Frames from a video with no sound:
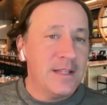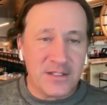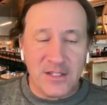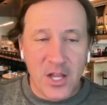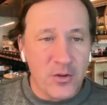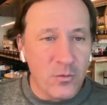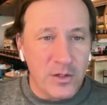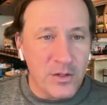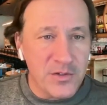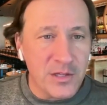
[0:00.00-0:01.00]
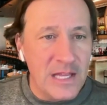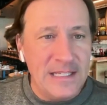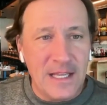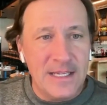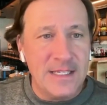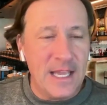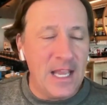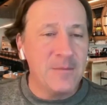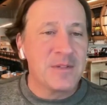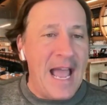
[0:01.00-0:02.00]
That's another one of those late night
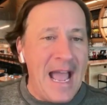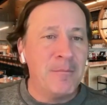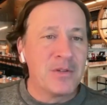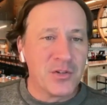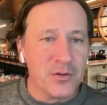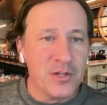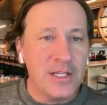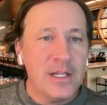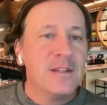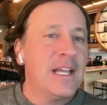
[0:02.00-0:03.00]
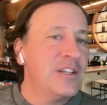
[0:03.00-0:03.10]
games at Missouri.